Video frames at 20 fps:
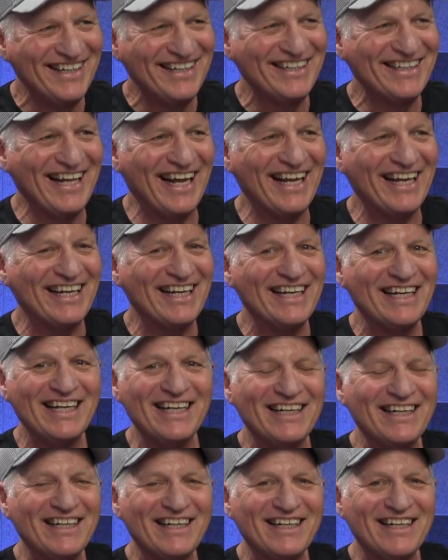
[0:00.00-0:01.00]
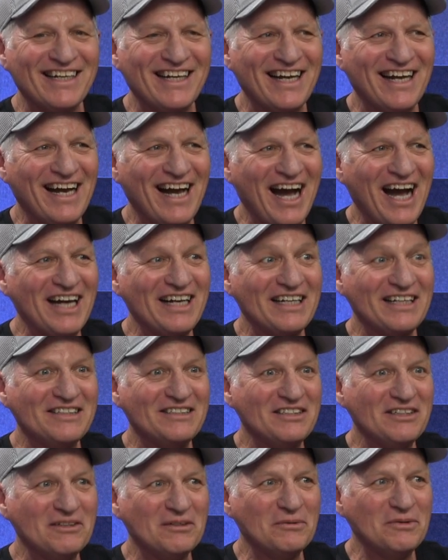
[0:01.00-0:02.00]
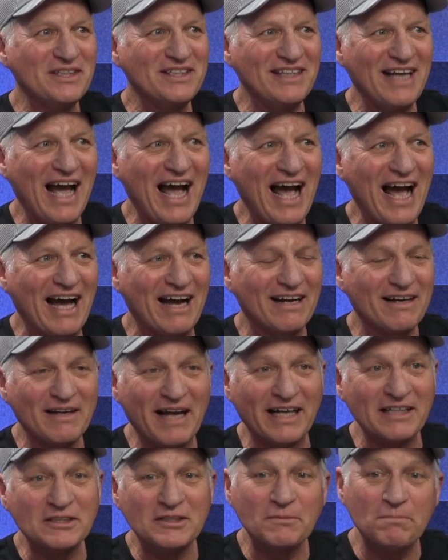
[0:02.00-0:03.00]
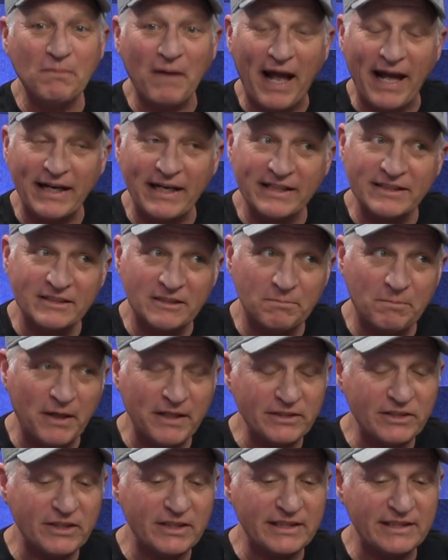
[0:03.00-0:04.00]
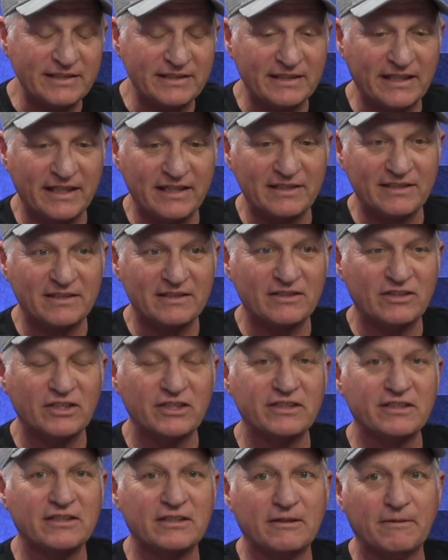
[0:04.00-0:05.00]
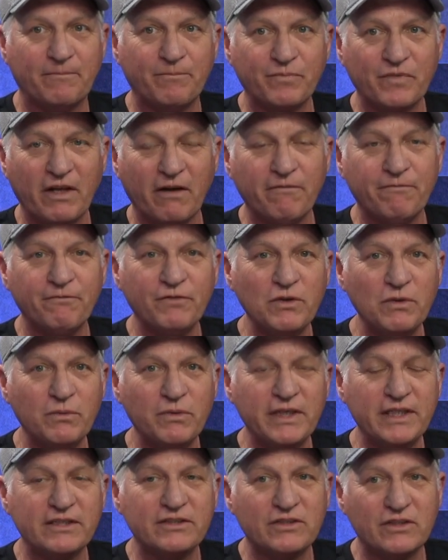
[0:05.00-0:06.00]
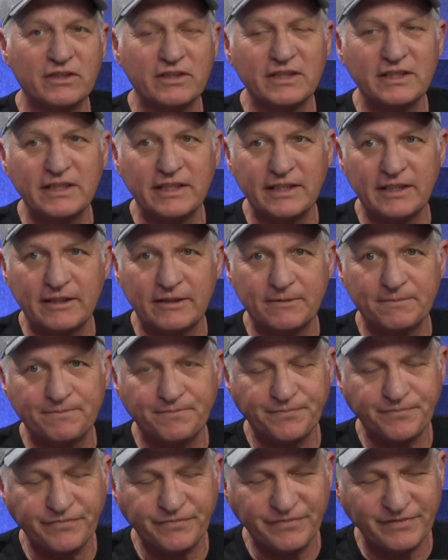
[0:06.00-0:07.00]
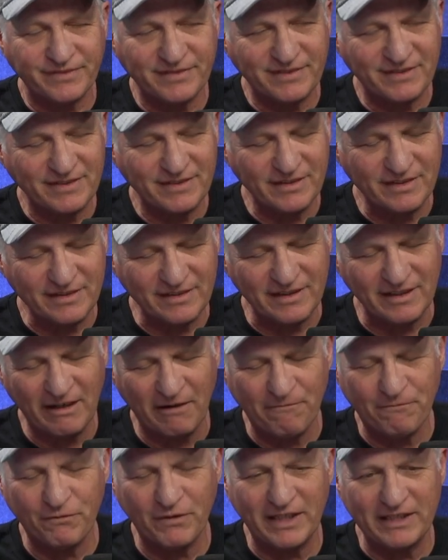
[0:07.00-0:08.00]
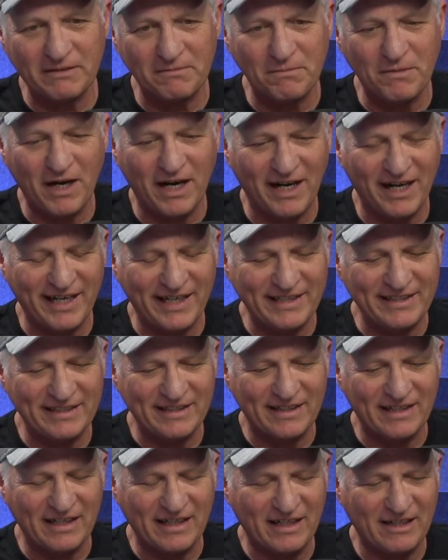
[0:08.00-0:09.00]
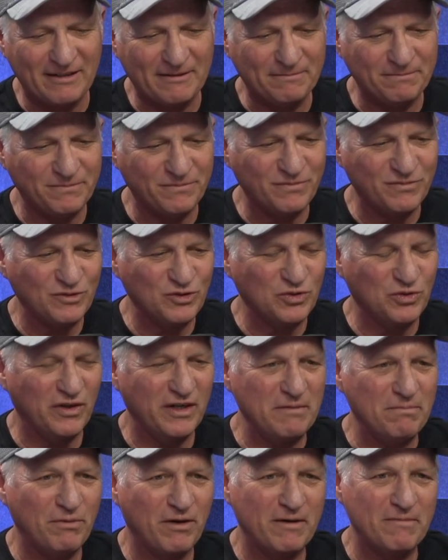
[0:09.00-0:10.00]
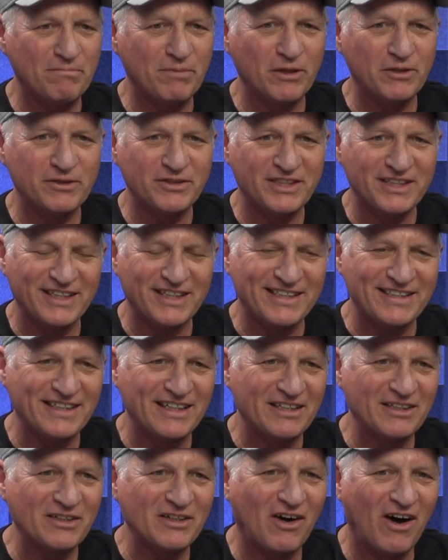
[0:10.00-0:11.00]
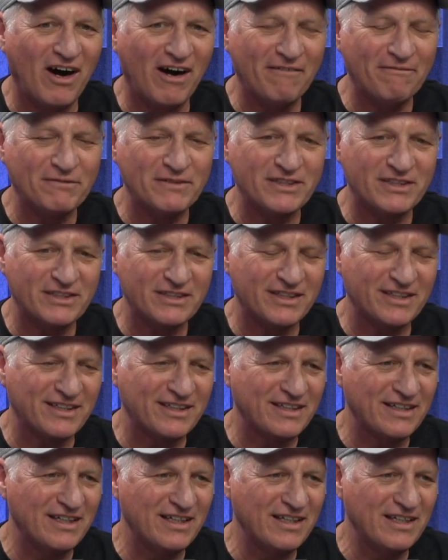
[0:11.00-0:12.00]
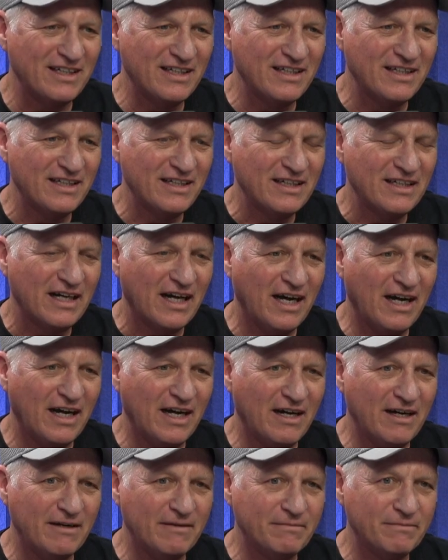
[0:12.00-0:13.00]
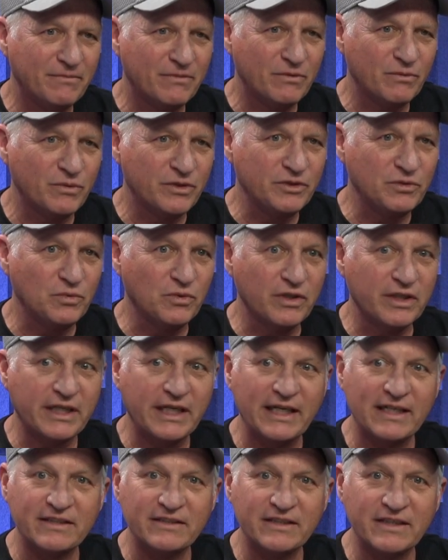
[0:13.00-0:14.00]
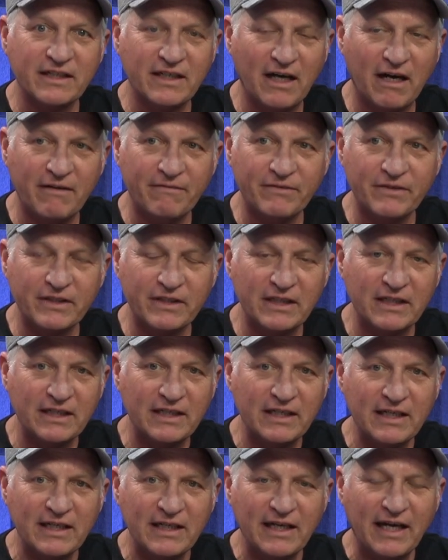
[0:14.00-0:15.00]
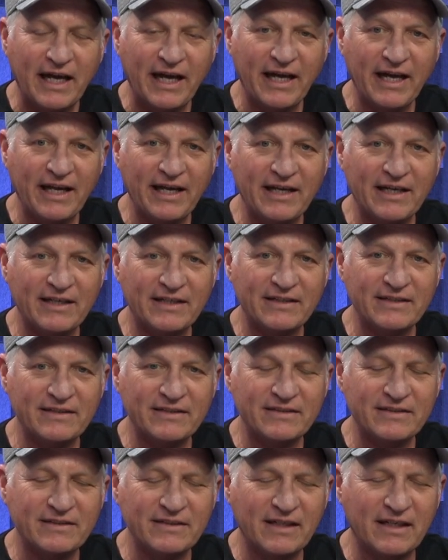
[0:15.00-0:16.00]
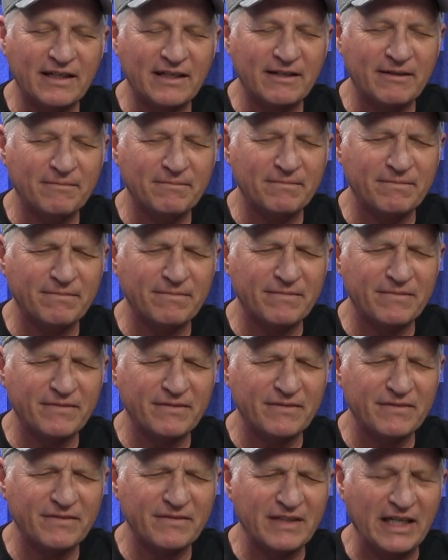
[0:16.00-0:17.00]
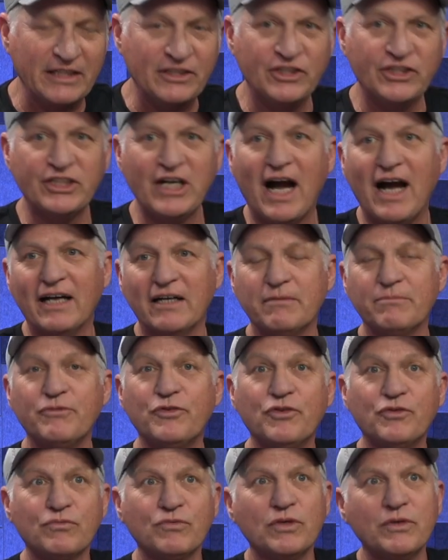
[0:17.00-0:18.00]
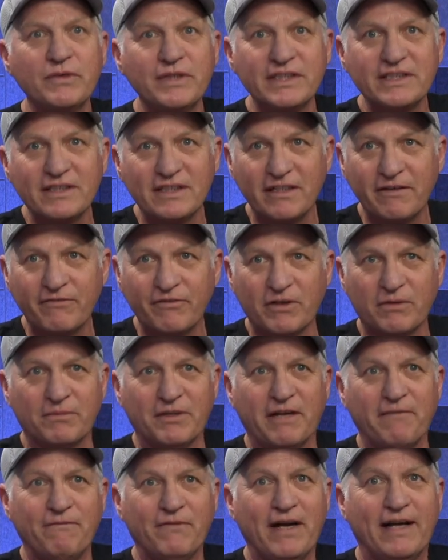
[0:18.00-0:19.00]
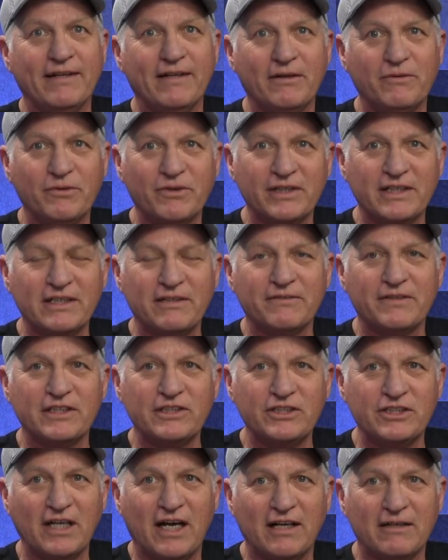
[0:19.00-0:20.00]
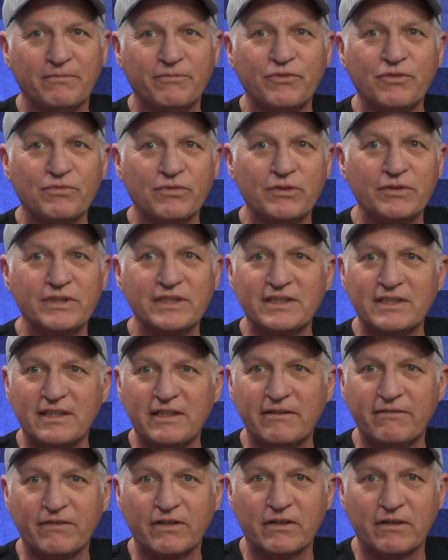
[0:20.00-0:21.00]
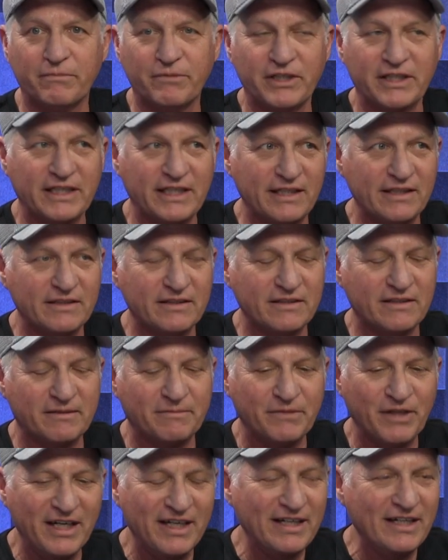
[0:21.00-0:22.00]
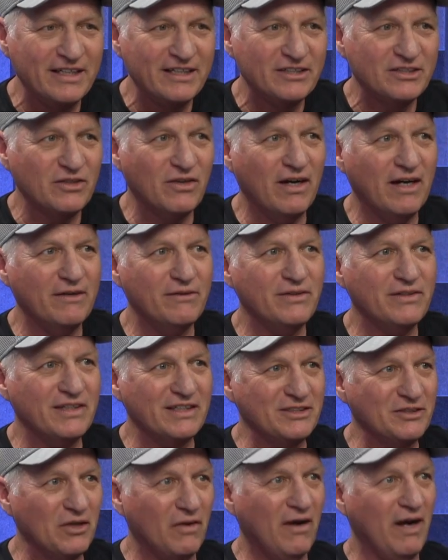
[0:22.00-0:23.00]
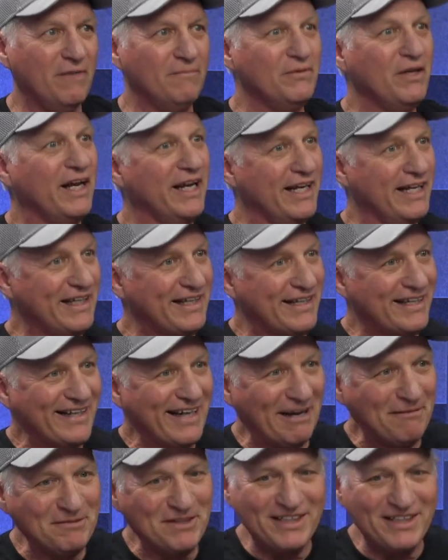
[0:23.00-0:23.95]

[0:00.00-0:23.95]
Right. Like, how do you deal with that? And especially since just yeah. a few weeks earlier, a friend of mine, um, Troy Barboza, another officer, uh -huh. um, was working undercover. And um, they shot him through his living room. They found out where he lived. They shot him through his living right, room and right, killed him. Right. So I was. So I'm like, I mean,